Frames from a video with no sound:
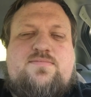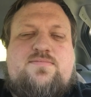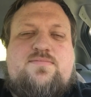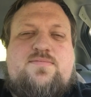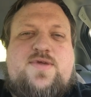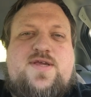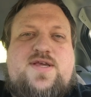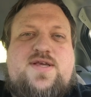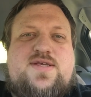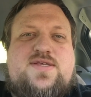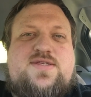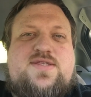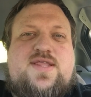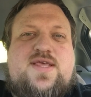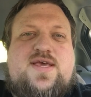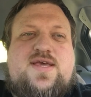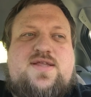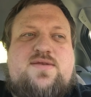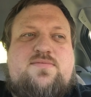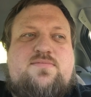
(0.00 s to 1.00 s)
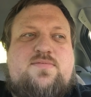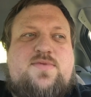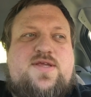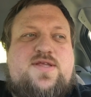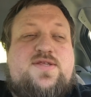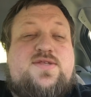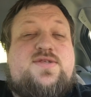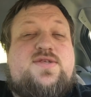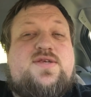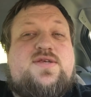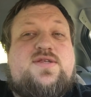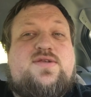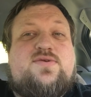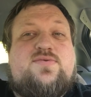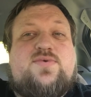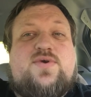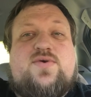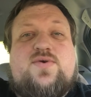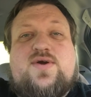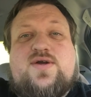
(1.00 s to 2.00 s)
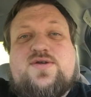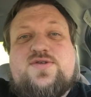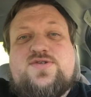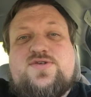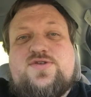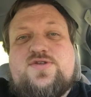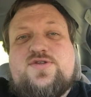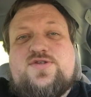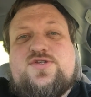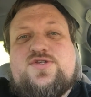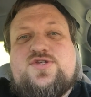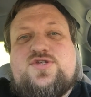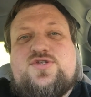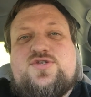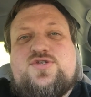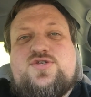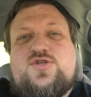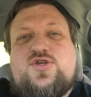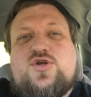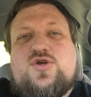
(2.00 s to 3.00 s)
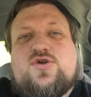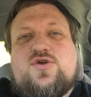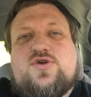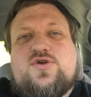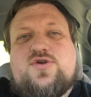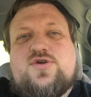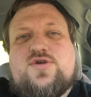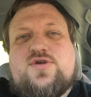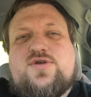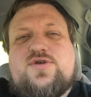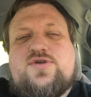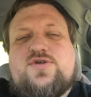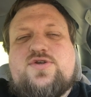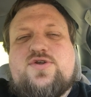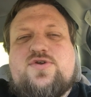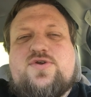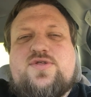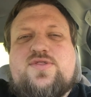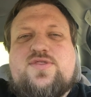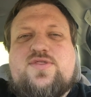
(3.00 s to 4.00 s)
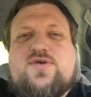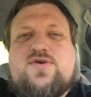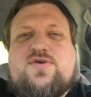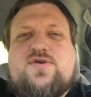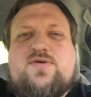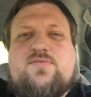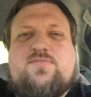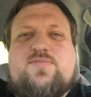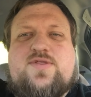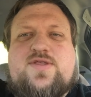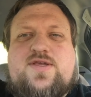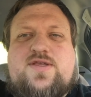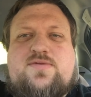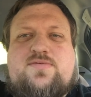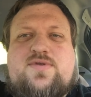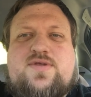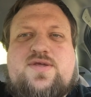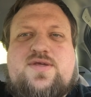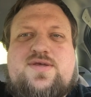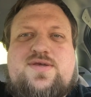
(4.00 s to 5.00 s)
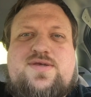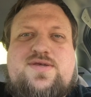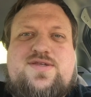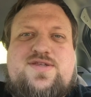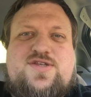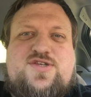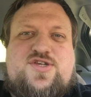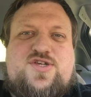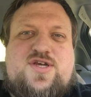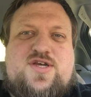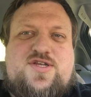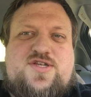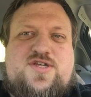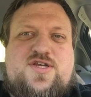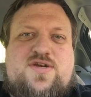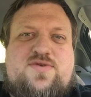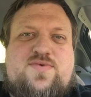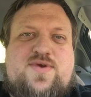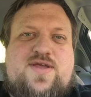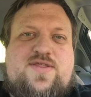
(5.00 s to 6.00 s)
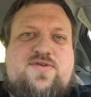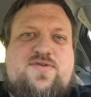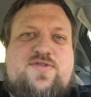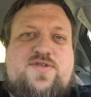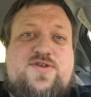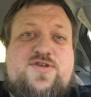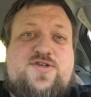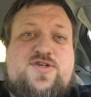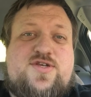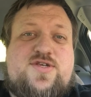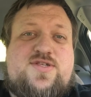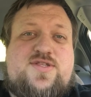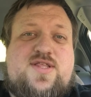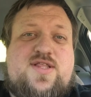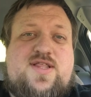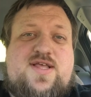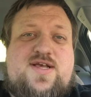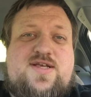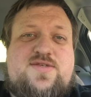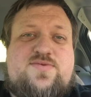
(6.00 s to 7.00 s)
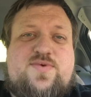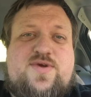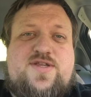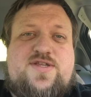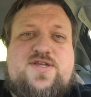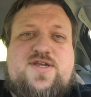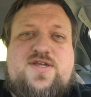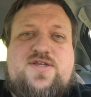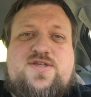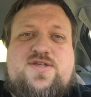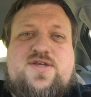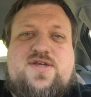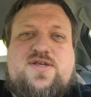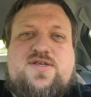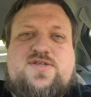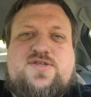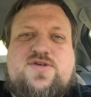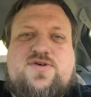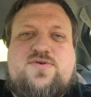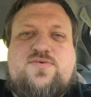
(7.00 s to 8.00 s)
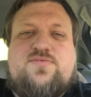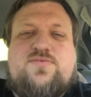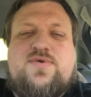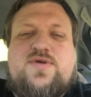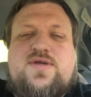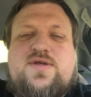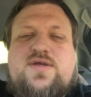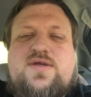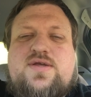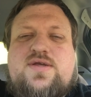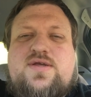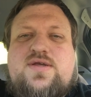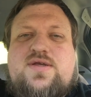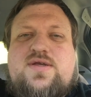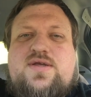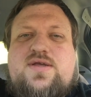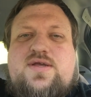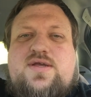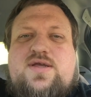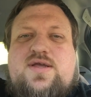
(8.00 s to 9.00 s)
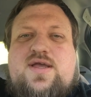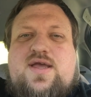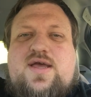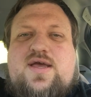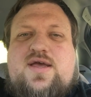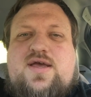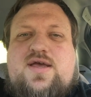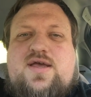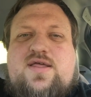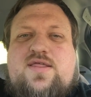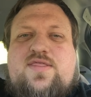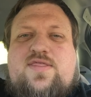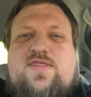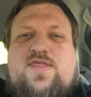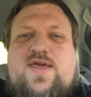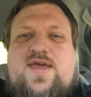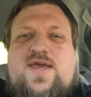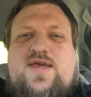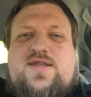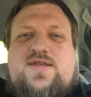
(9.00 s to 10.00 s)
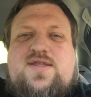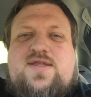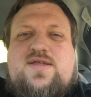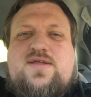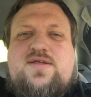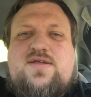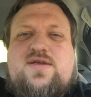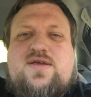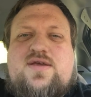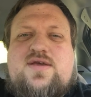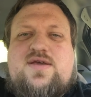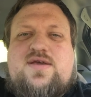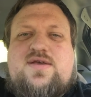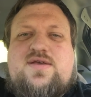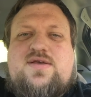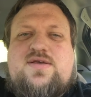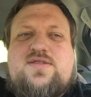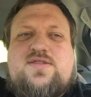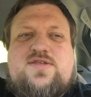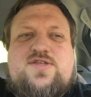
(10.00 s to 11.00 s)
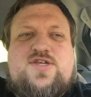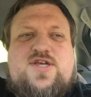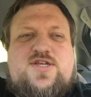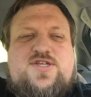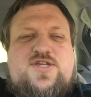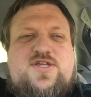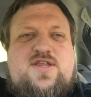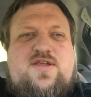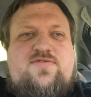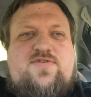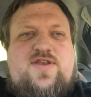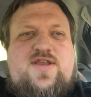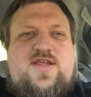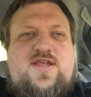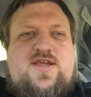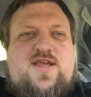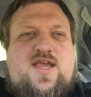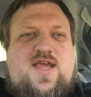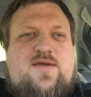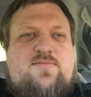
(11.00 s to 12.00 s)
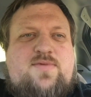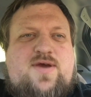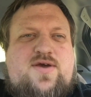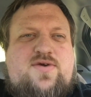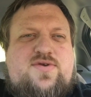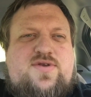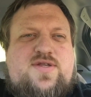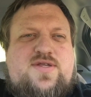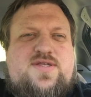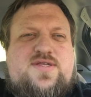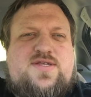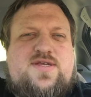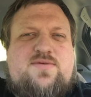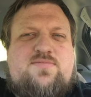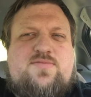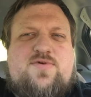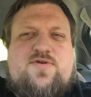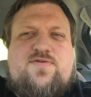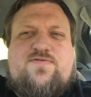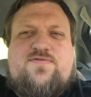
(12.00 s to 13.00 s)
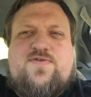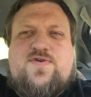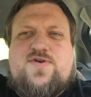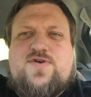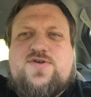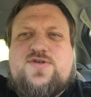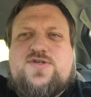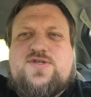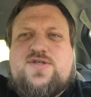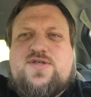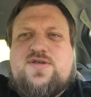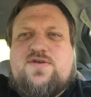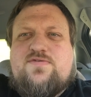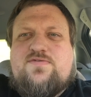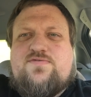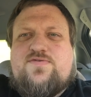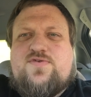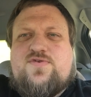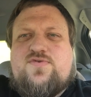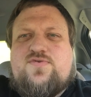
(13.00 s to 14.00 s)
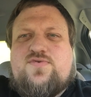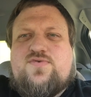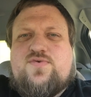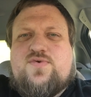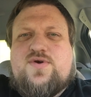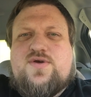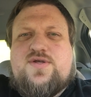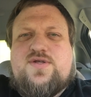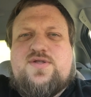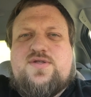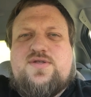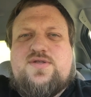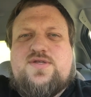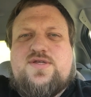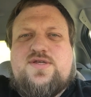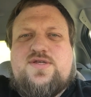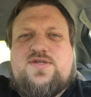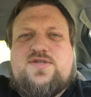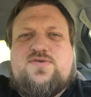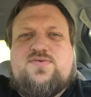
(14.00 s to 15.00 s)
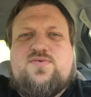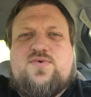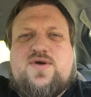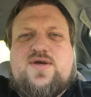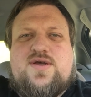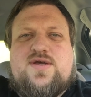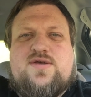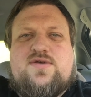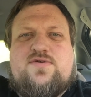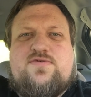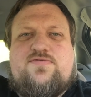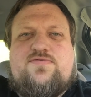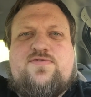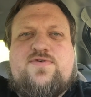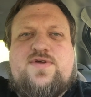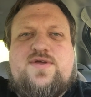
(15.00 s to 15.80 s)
because that means that it requires you to turn during the complete cha-cha rather than just the last weight change. So the ChaCha DVD came out December 1st of 2012.